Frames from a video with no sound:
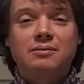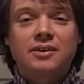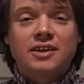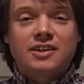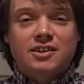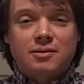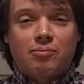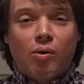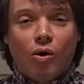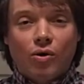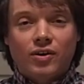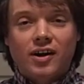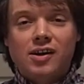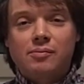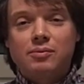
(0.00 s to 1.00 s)
some
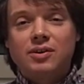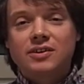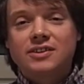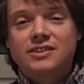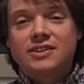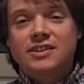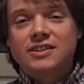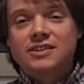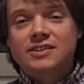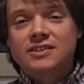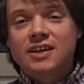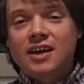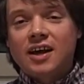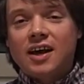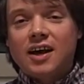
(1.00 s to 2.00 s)
poorer
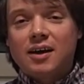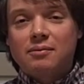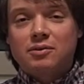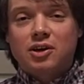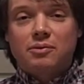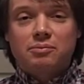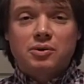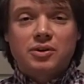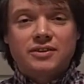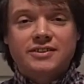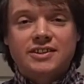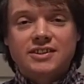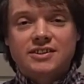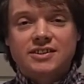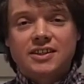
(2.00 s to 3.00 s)
communities,
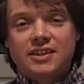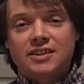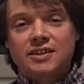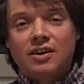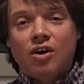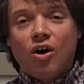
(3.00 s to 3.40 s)
communities in